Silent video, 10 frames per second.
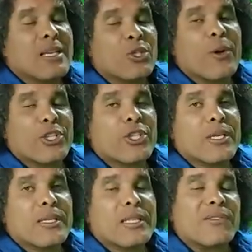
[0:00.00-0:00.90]
this
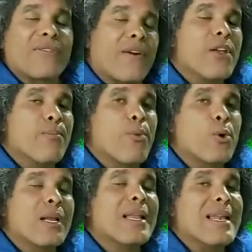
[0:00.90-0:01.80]
question is very
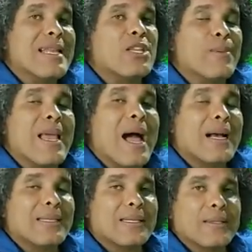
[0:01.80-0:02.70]
important and need to be
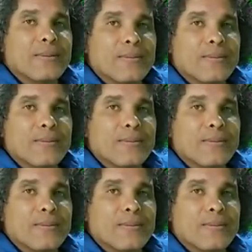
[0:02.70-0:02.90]
asked.